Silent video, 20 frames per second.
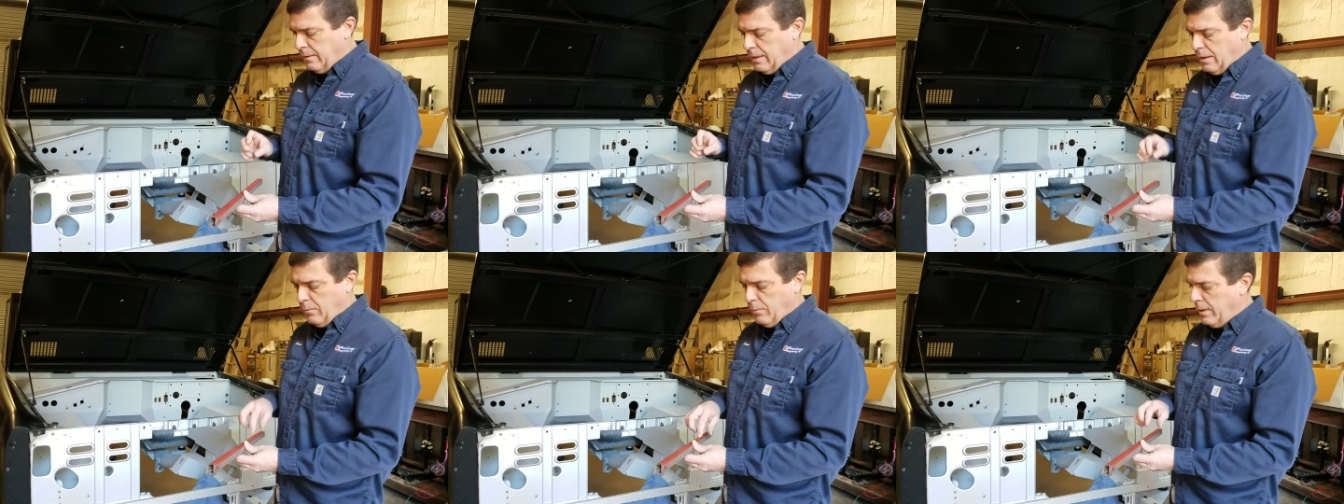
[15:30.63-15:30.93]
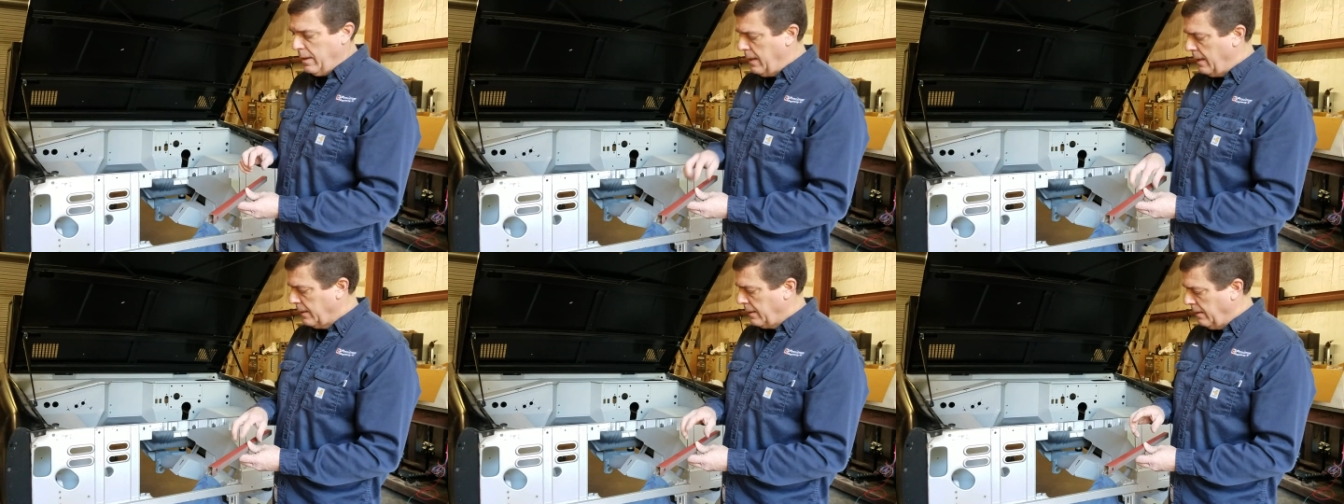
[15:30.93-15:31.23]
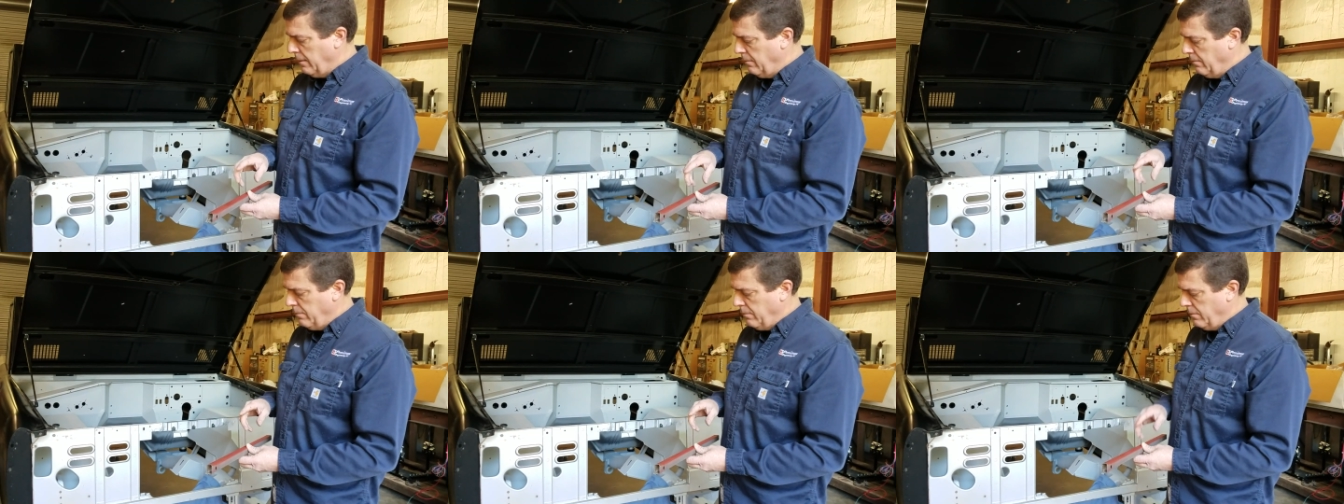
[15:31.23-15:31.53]
That way I
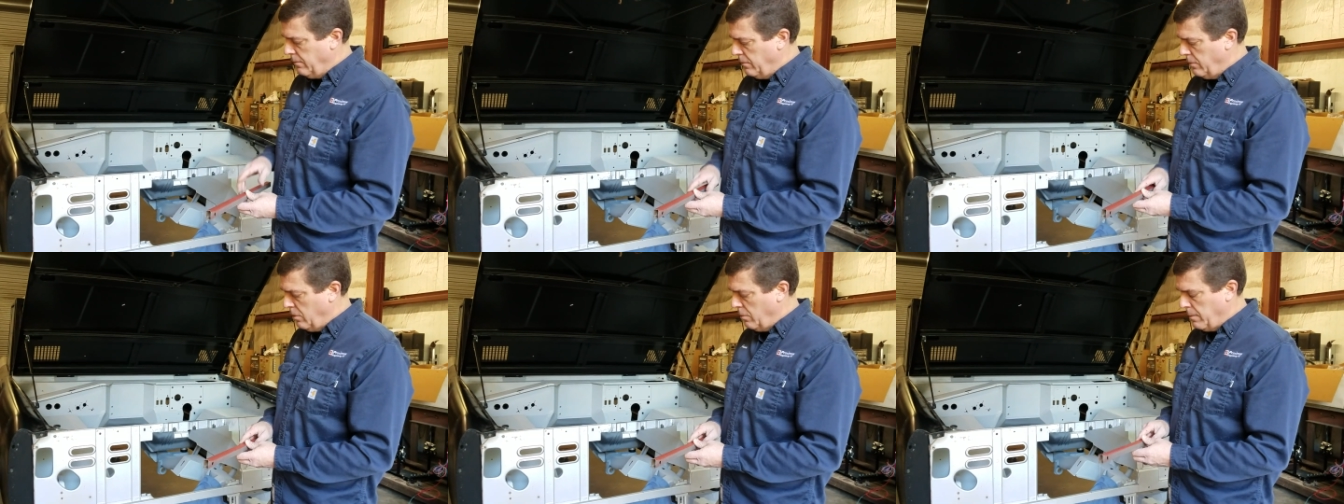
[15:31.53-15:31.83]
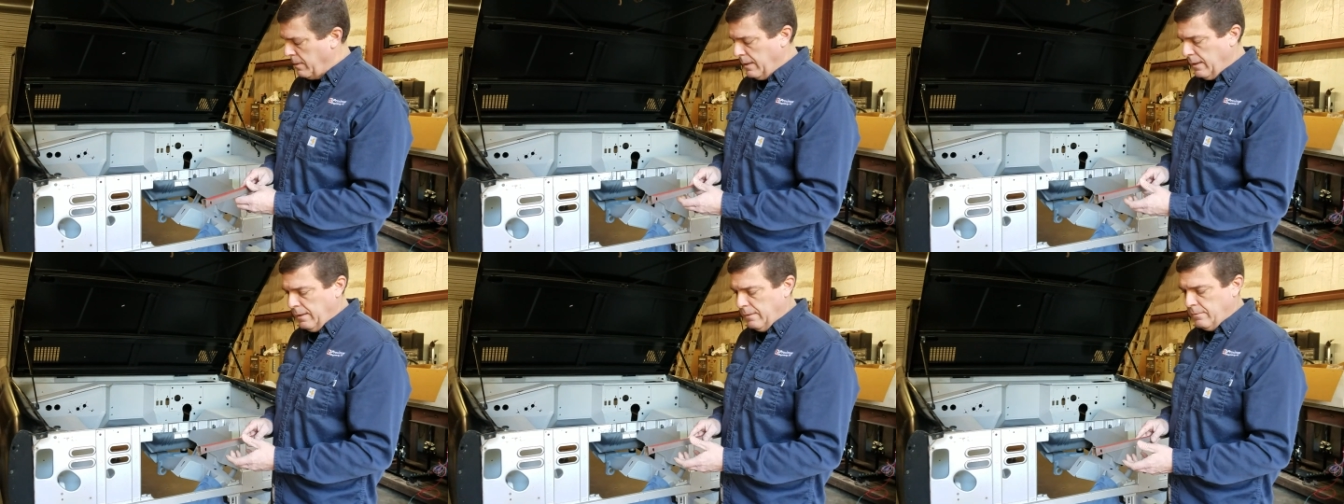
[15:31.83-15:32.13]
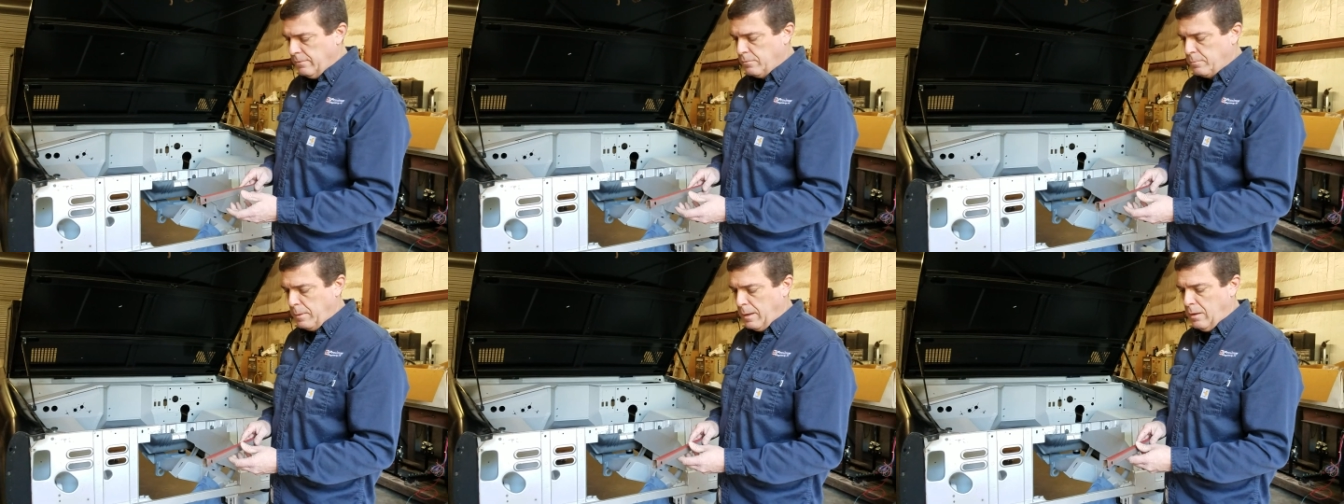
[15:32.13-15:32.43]
can do my
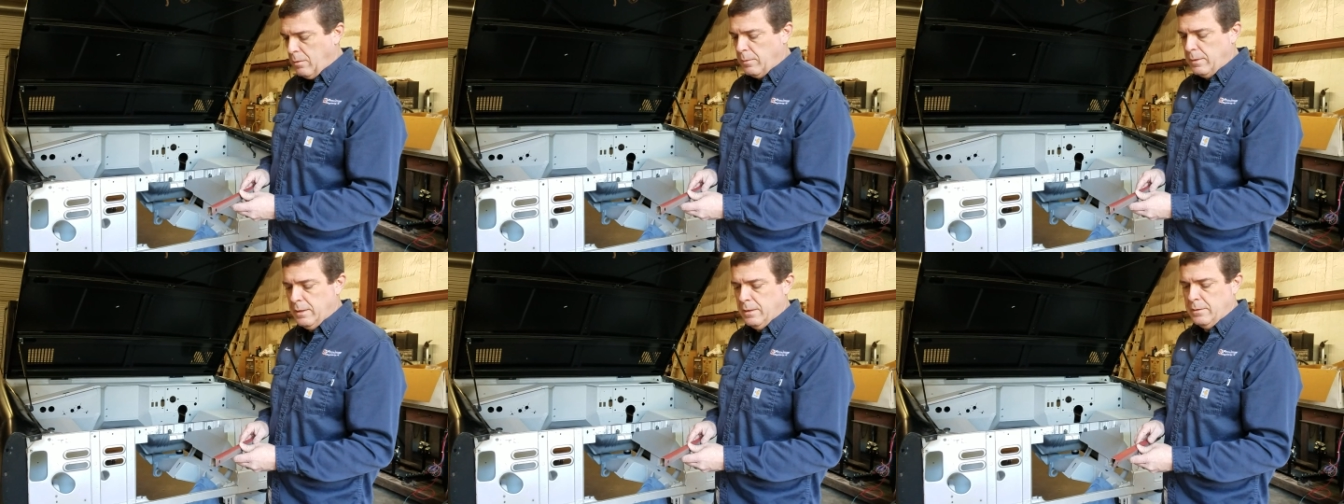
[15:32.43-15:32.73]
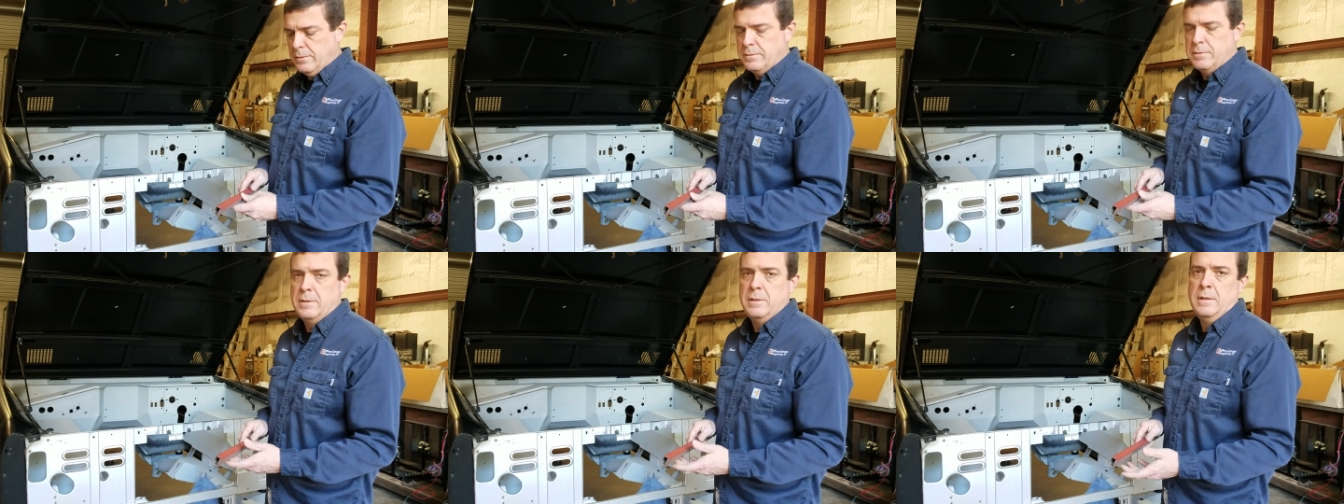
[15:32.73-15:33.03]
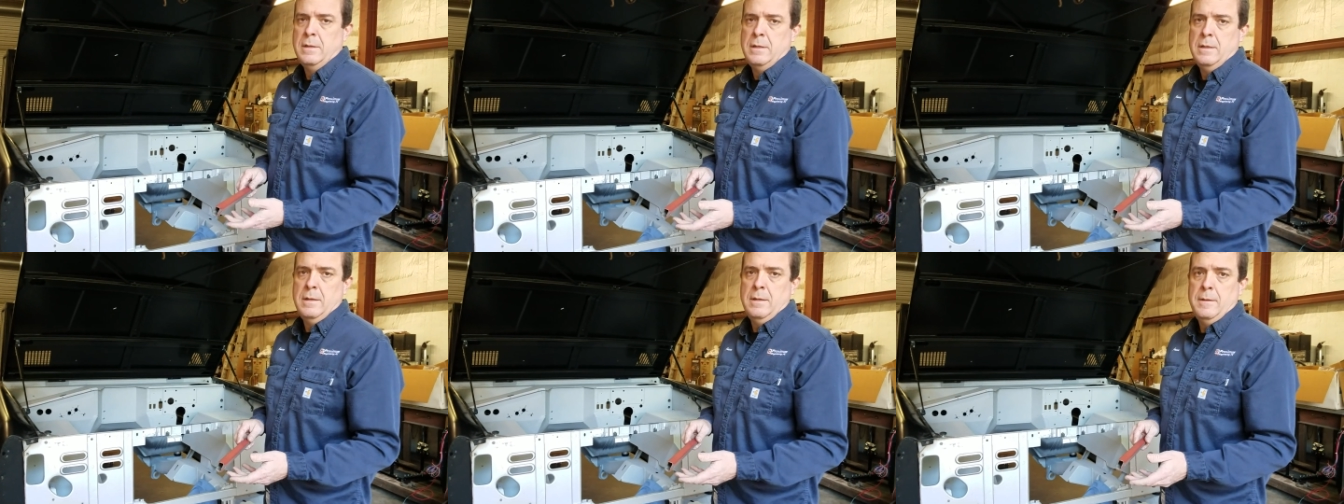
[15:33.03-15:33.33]
spot welds
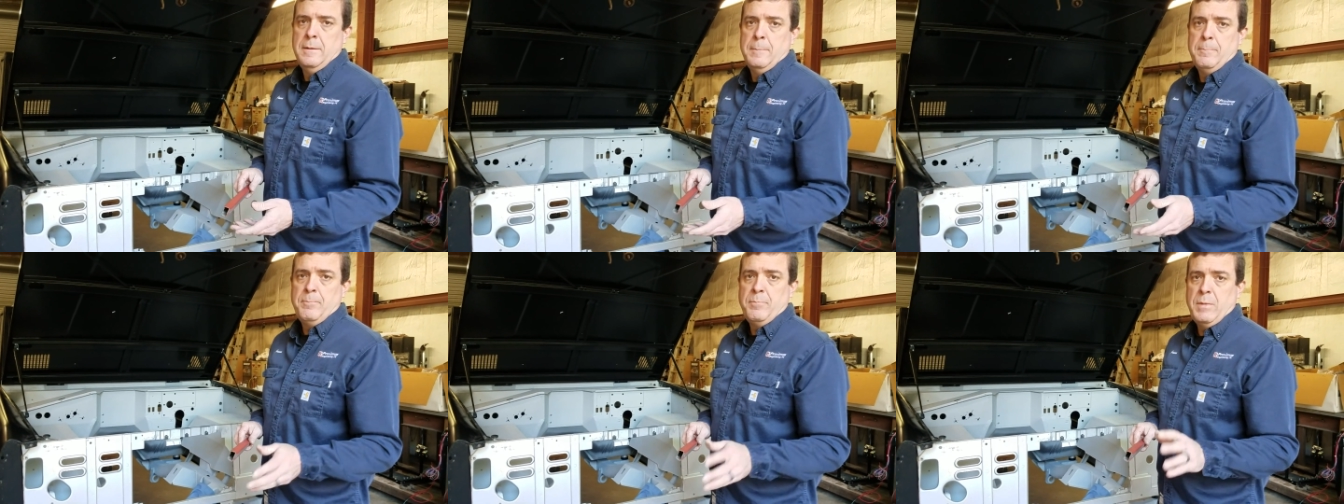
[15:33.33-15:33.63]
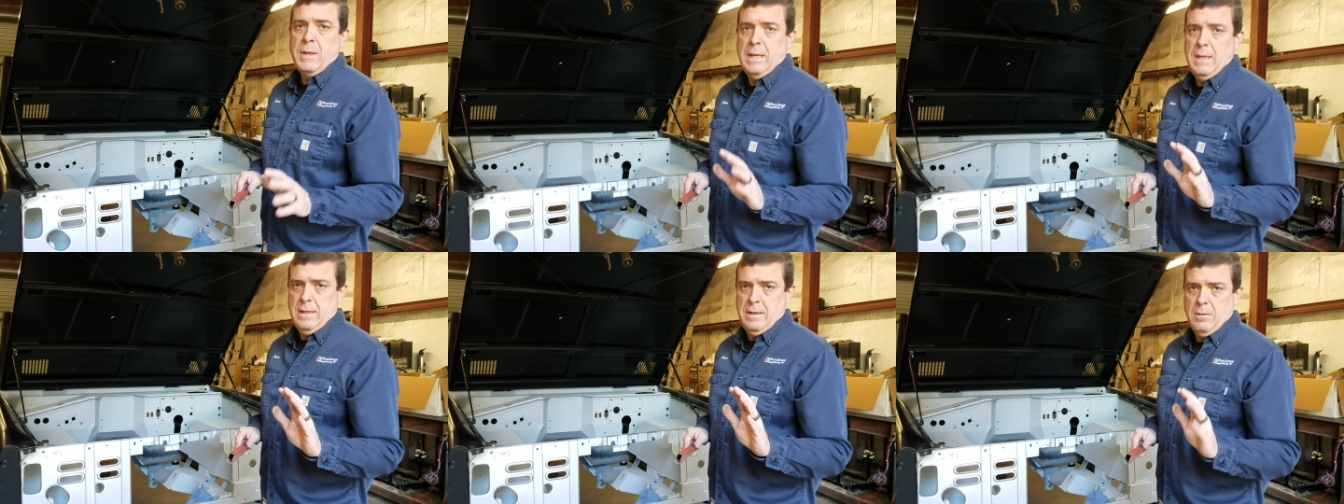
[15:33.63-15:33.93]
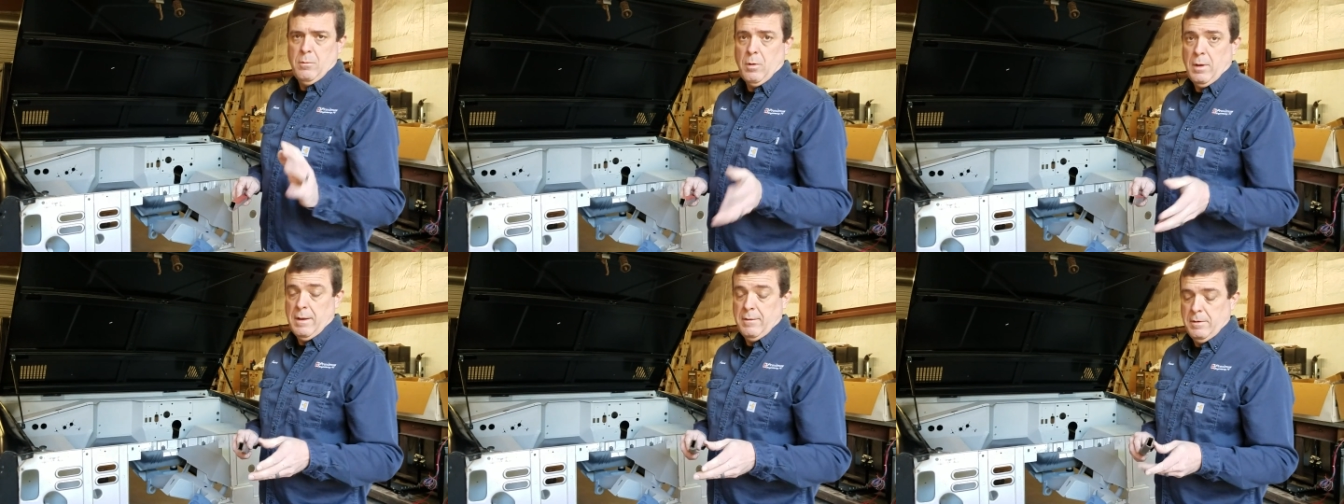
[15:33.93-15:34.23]
and
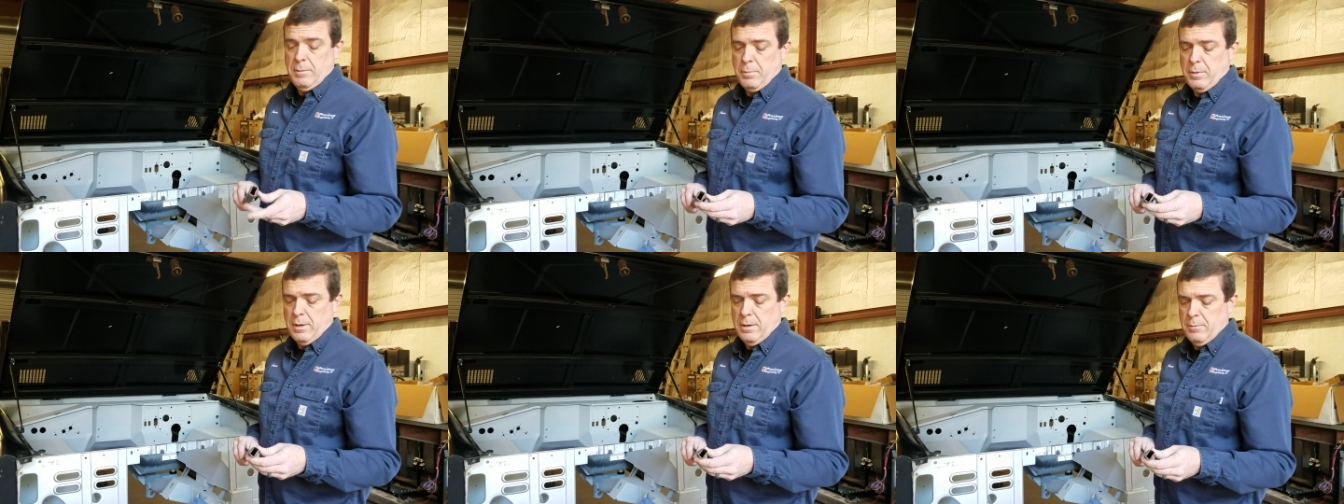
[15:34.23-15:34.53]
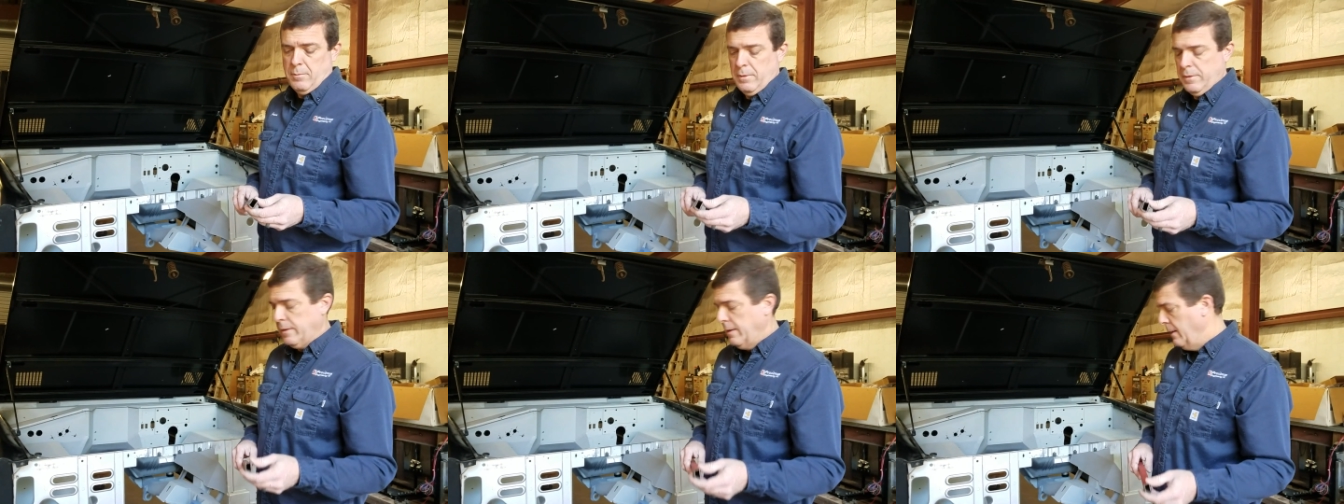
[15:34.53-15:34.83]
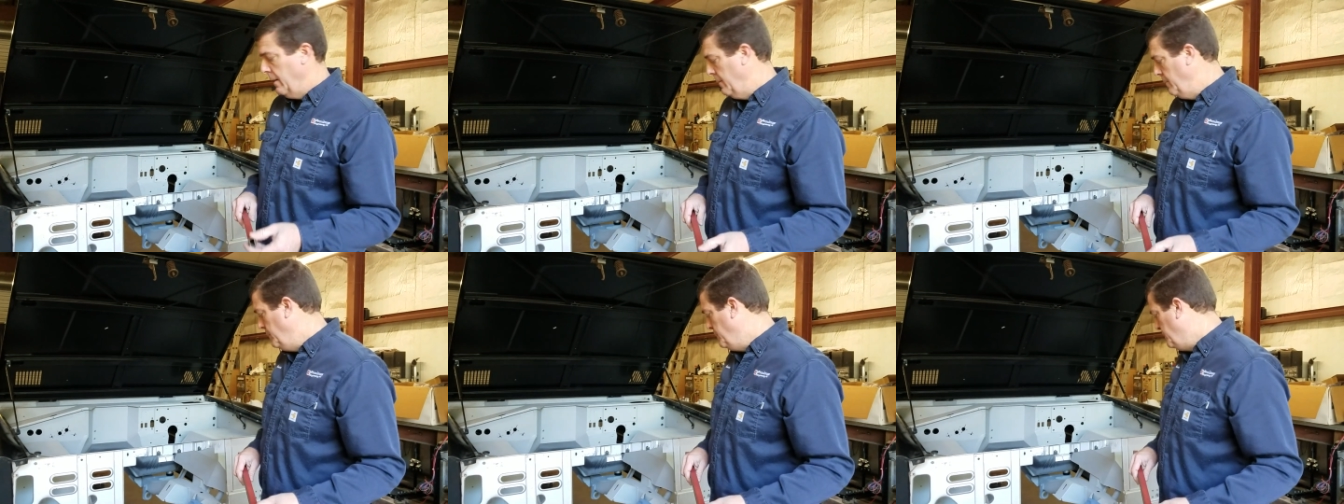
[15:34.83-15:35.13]
I won't have any problem with
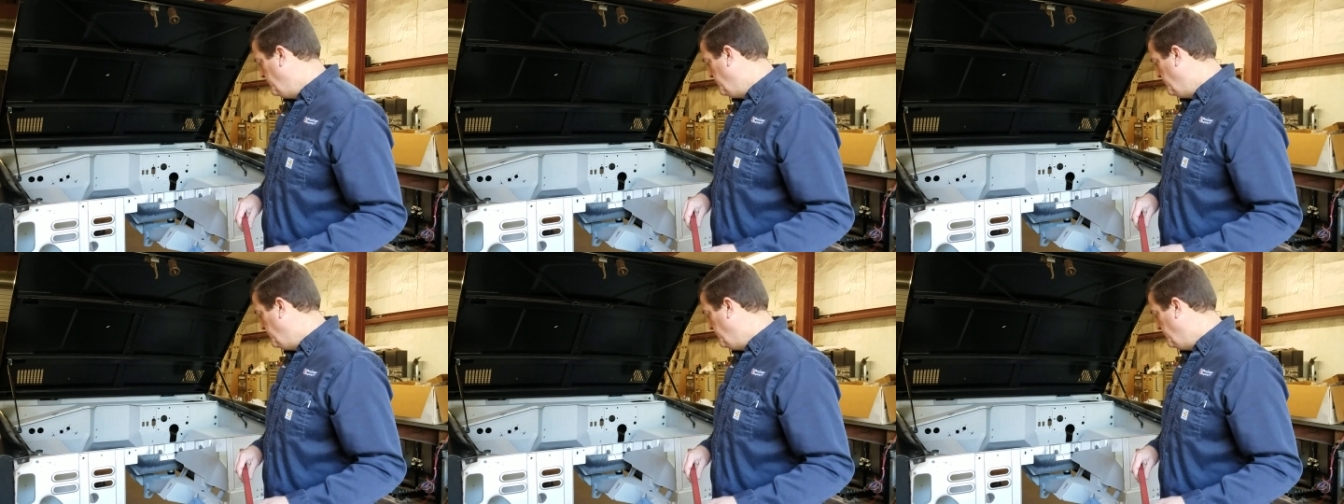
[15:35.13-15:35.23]
that.